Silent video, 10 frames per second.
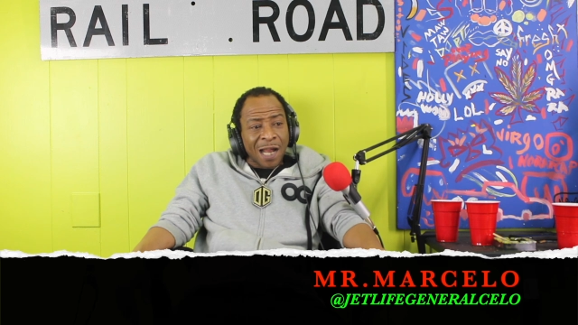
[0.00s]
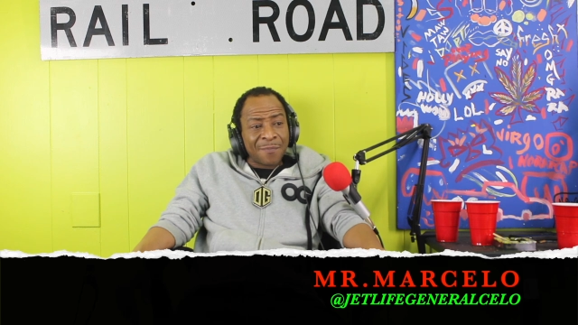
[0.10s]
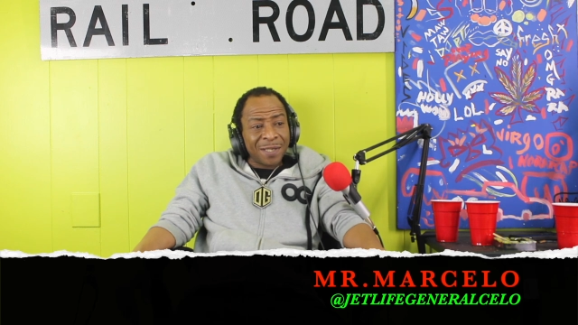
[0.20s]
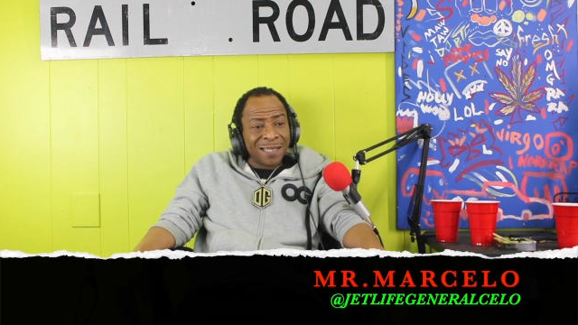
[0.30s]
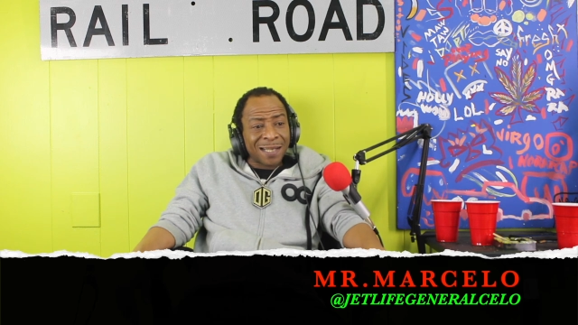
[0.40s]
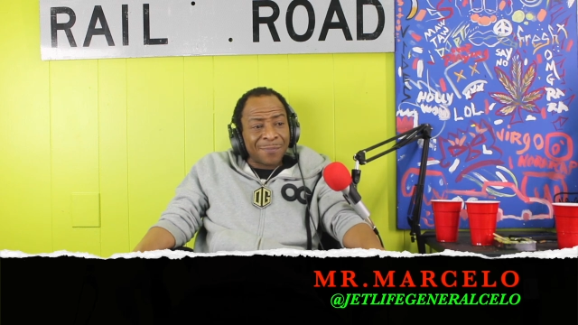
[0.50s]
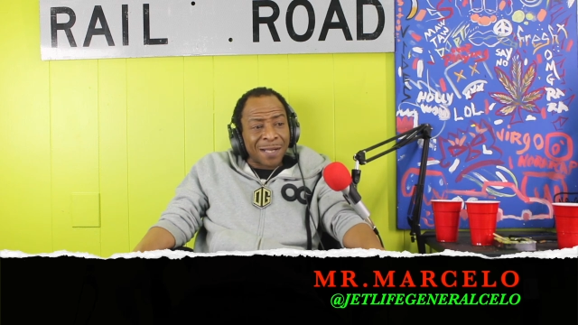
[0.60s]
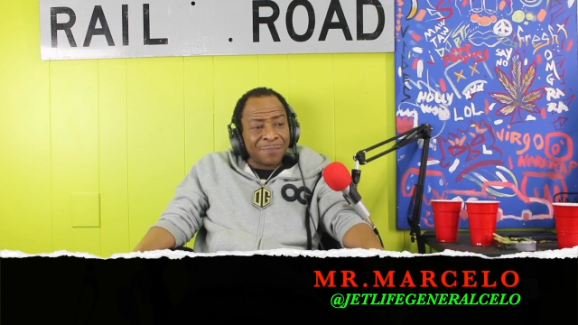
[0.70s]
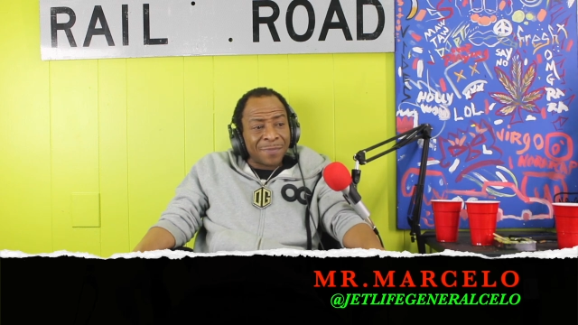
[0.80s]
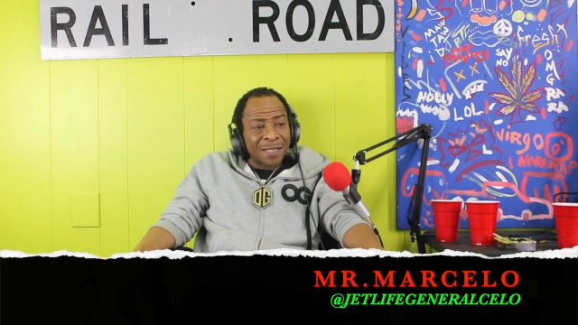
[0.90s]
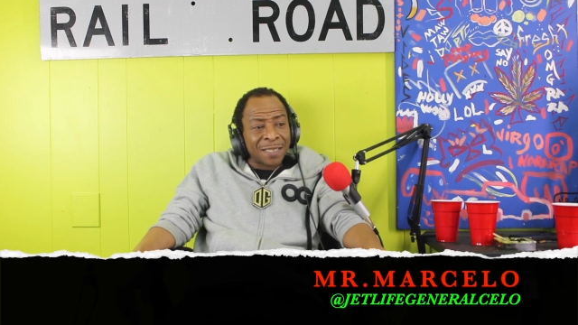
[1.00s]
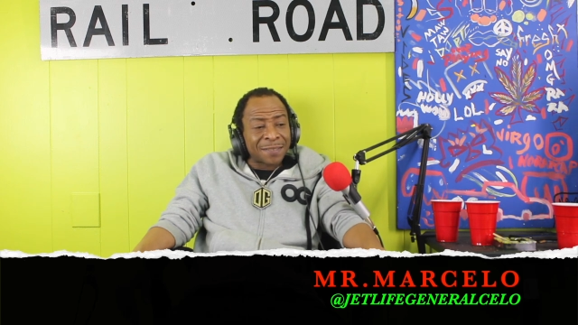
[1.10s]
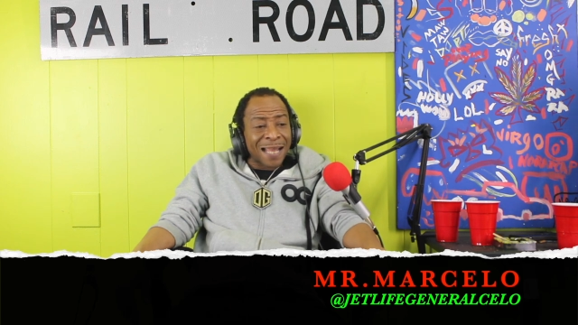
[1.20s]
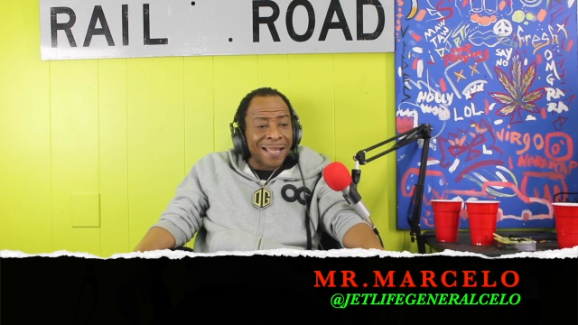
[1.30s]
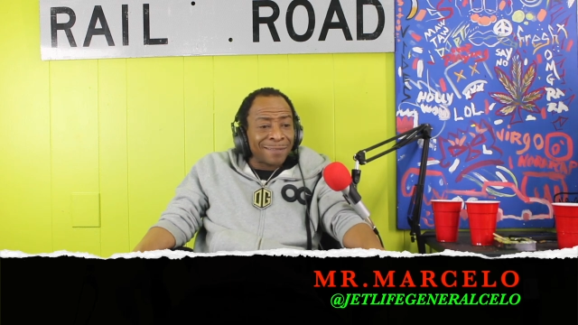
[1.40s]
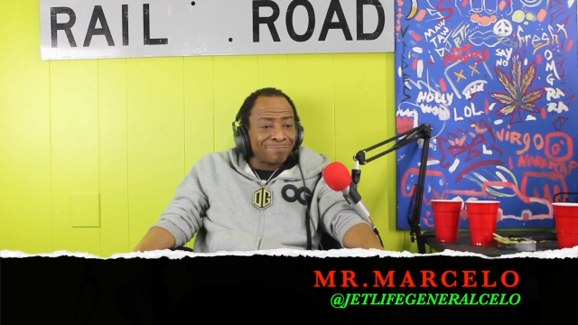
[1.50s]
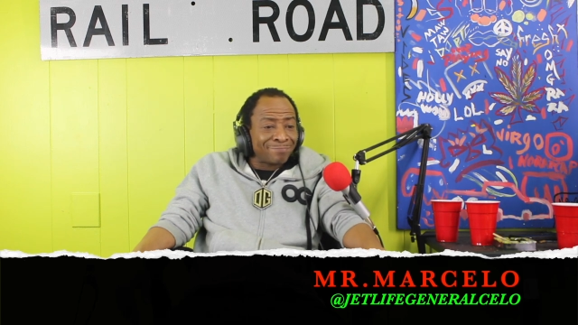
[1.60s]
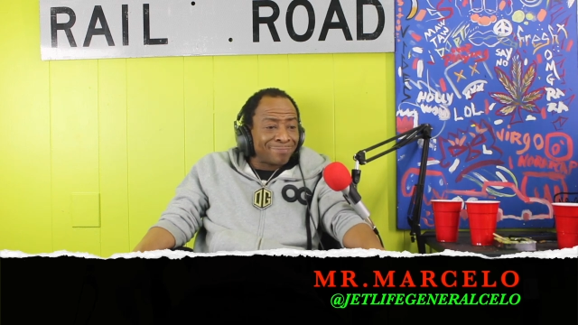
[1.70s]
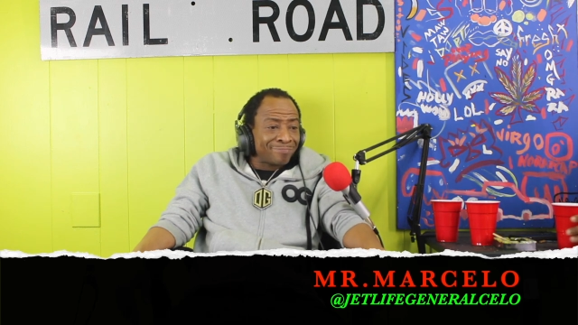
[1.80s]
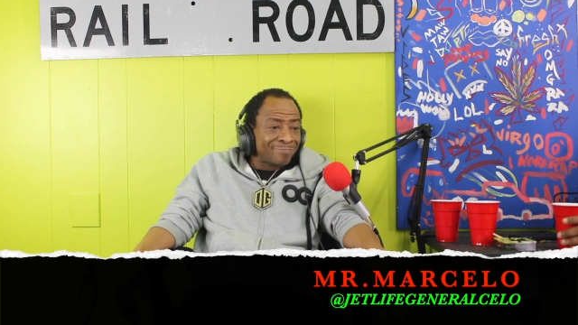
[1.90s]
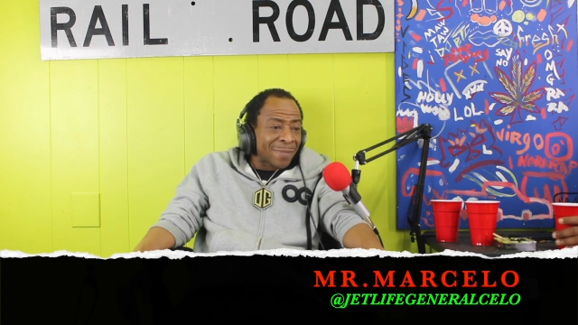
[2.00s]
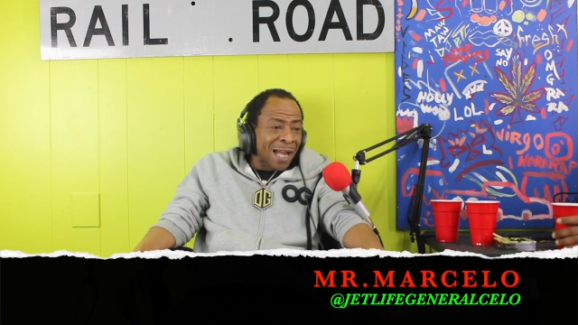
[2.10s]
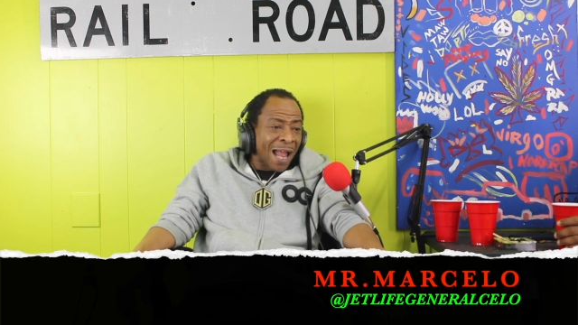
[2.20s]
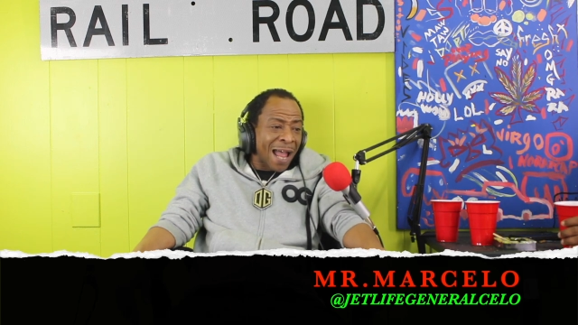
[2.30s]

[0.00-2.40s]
I mean, I'm, I'm It's like I,